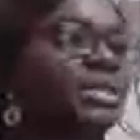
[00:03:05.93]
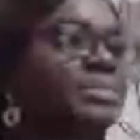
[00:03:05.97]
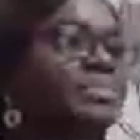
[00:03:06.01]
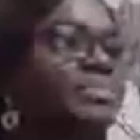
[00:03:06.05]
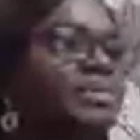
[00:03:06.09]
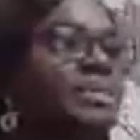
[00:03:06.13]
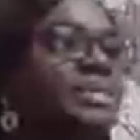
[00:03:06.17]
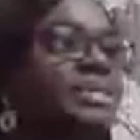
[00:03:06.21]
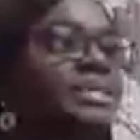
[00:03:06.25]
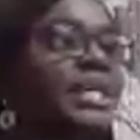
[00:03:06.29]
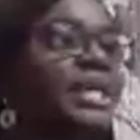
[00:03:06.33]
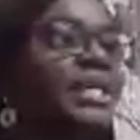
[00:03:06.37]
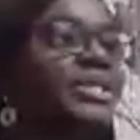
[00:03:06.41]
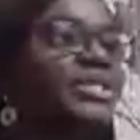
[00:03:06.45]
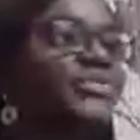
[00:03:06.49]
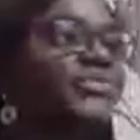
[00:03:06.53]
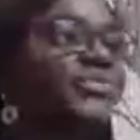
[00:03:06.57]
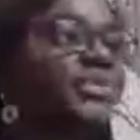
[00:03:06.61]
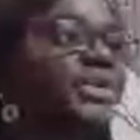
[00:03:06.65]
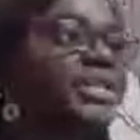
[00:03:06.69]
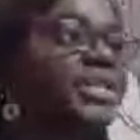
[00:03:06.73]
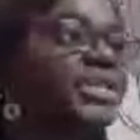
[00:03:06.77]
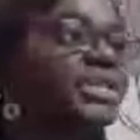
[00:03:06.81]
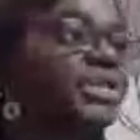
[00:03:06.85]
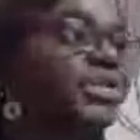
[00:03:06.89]
it. Please get
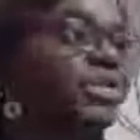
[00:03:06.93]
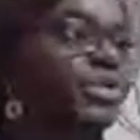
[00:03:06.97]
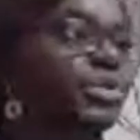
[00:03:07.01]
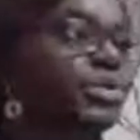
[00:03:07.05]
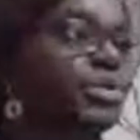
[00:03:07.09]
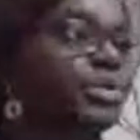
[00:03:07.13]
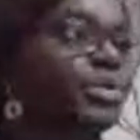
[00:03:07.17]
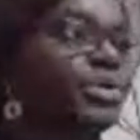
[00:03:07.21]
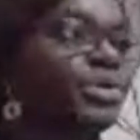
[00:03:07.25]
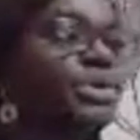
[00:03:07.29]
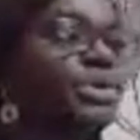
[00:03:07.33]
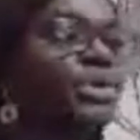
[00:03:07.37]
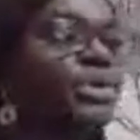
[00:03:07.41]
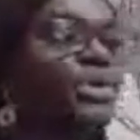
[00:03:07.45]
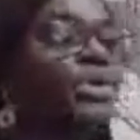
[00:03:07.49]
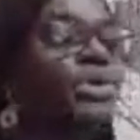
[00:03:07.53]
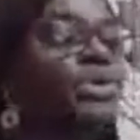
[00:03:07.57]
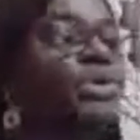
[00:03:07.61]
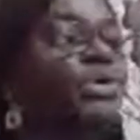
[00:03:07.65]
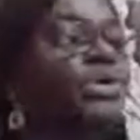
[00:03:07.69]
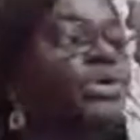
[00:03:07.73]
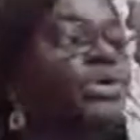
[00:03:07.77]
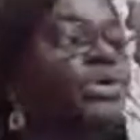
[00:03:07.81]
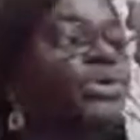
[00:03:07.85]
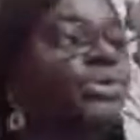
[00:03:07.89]
ready
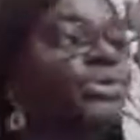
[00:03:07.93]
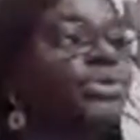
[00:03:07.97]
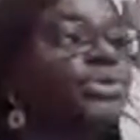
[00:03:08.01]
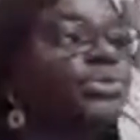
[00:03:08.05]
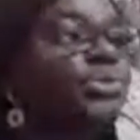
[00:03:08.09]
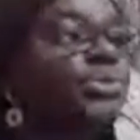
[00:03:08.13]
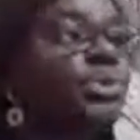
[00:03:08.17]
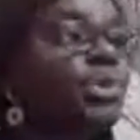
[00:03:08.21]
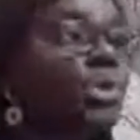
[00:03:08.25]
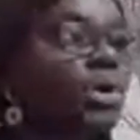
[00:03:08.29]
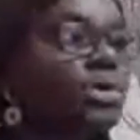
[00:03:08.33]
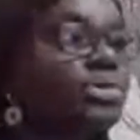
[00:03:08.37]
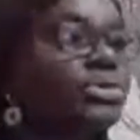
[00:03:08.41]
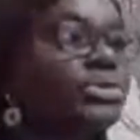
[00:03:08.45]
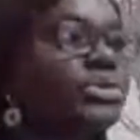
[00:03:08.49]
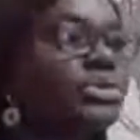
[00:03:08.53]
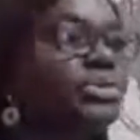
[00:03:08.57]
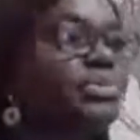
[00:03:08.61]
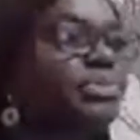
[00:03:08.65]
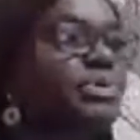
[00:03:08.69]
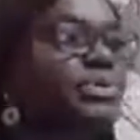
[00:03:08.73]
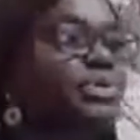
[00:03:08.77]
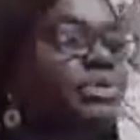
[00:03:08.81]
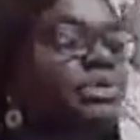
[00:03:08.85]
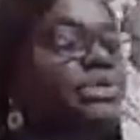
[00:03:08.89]
to
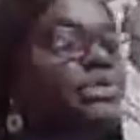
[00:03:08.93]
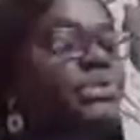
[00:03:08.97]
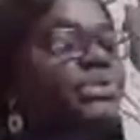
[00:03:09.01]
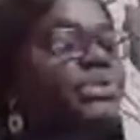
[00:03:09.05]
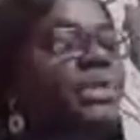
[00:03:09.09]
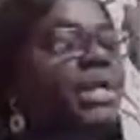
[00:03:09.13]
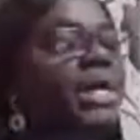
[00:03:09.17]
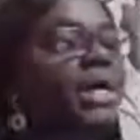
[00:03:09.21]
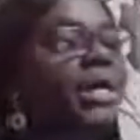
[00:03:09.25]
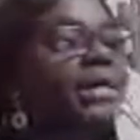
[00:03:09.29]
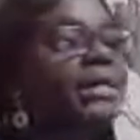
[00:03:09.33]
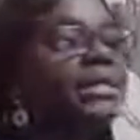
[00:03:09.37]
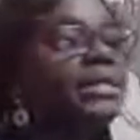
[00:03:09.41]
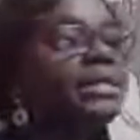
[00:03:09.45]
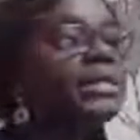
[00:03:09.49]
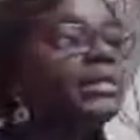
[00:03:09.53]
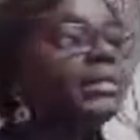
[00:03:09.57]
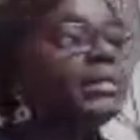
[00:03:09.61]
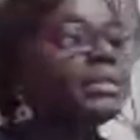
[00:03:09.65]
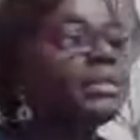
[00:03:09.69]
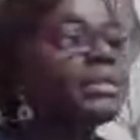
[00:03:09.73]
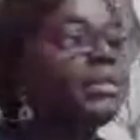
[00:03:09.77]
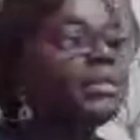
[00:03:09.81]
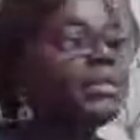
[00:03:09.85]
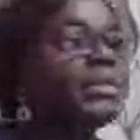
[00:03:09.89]
contribute tonight,
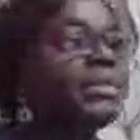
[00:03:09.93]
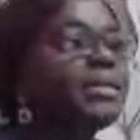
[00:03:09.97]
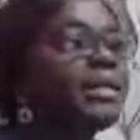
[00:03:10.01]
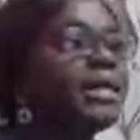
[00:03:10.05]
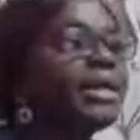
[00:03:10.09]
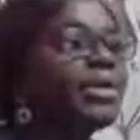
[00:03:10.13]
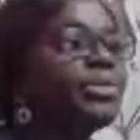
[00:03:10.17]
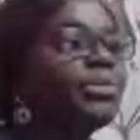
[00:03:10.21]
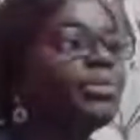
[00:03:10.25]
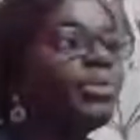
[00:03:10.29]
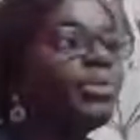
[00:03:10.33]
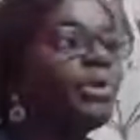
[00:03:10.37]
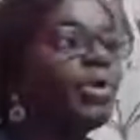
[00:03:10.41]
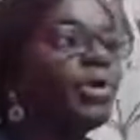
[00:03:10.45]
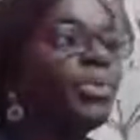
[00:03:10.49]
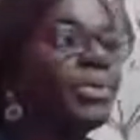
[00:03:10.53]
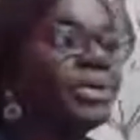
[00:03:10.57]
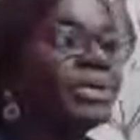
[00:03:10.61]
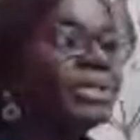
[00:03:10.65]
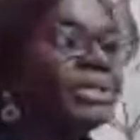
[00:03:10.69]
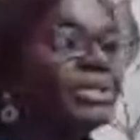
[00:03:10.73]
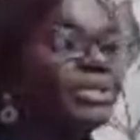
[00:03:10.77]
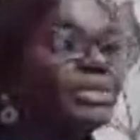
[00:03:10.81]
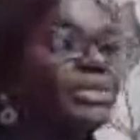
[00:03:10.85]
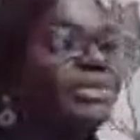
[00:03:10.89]
like we
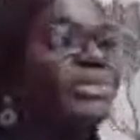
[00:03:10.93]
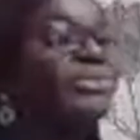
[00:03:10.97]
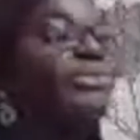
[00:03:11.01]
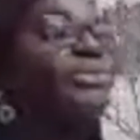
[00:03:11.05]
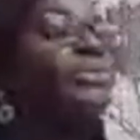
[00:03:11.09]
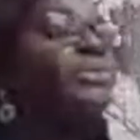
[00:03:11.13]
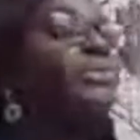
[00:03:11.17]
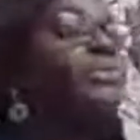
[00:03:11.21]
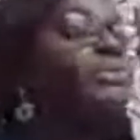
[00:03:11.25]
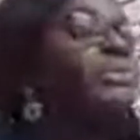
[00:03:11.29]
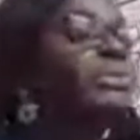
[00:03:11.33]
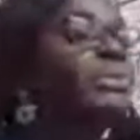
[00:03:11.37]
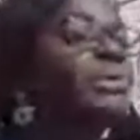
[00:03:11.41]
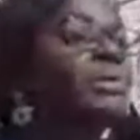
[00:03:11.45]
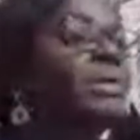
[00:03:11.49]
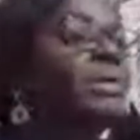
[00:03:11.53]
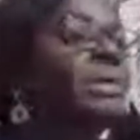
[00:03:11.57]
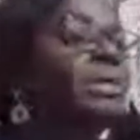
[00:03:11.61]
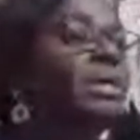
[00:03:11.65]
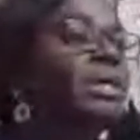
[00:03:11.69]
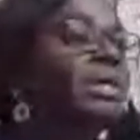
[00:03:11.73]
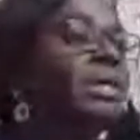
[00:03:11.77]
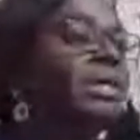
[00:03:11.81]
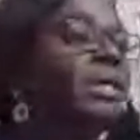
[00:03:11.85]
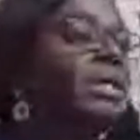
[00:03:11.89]
always do.
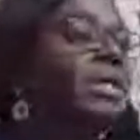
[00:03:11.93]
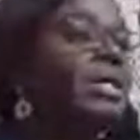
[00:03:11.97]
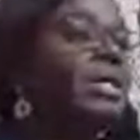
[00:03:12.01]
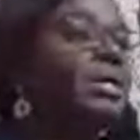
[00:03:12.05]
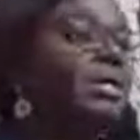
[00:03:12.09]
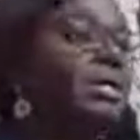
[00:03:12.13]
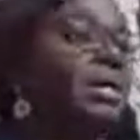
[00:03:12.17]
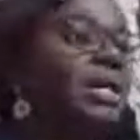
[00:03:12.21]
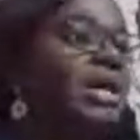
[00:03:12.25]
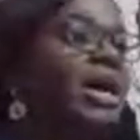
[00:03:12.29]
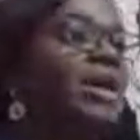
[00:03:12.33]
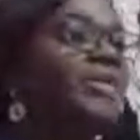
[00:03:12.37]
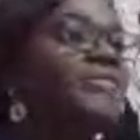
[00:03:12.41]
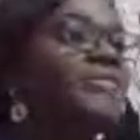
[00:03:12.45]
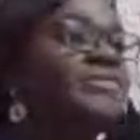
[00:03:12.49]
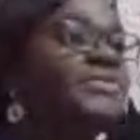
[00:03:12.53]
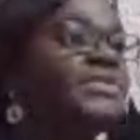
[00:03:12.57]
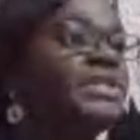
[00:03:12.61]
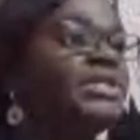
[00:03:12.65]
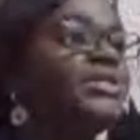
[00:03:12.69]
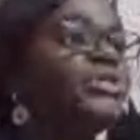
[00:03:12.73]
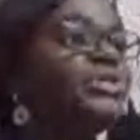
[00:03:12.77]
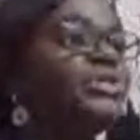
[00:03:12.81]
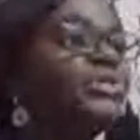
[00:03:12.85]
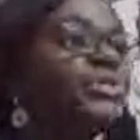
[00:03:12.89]
After
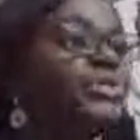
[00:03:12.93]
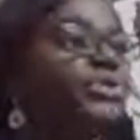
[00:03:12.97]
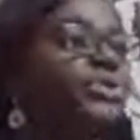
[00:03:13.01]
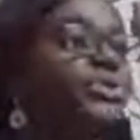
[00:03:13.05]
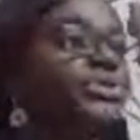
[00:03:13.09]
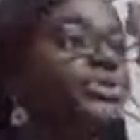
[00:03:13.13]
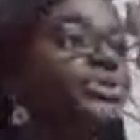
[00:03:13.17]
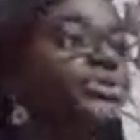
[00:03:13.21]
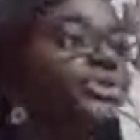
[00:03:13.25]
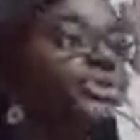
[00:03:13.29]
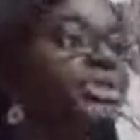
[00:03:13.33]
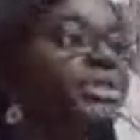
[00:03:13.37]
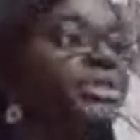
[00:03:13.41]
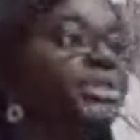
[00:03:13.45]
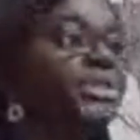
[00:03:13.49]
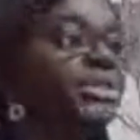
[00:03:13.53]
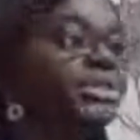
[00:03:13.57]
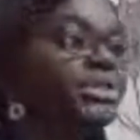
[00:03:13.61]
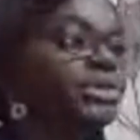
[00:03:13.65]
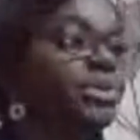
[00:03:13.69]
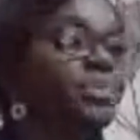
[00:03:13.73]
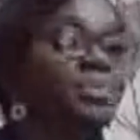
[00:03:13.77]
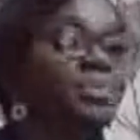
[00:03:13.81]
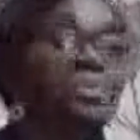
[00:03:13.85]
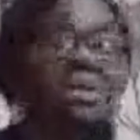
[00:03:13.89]
introducing the
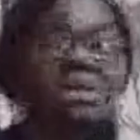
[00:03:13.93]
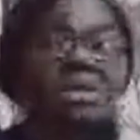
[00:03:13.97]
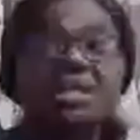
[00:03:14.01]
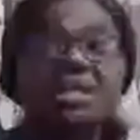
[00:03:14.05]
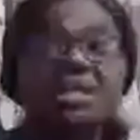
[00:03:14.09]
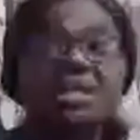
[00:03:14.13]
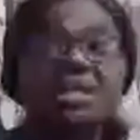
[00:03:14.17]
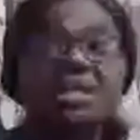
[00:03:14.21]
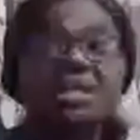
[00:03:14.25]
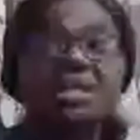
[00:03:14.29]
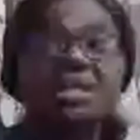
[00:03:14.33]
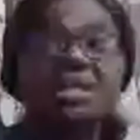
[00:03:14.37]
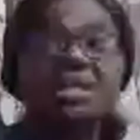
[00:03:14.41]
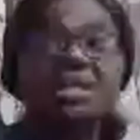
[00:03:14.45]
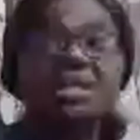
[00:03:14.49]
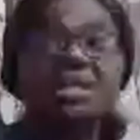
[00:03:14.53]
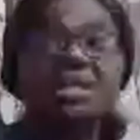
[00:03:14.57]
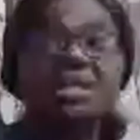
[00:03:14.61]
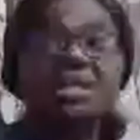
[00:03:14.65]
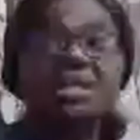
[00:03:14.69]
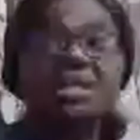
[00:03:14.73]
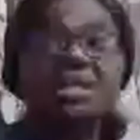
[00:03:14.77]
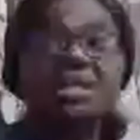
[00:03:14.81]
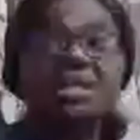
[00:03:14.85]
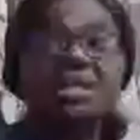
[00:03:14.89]
topic in about 2
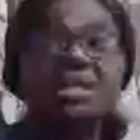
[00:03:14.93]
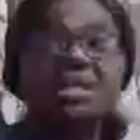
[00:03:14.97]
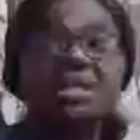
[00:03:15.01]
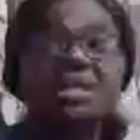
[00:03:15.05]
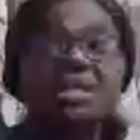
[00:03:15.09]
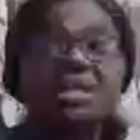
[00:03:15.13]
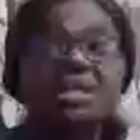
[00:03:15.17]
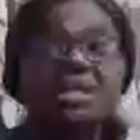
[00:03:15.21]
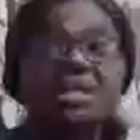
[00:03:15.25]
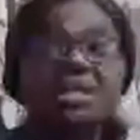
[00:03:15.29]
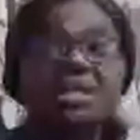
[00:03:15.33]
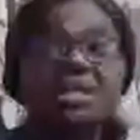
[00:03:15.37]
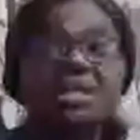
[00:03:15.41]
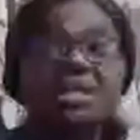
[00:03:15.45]
minutes now, the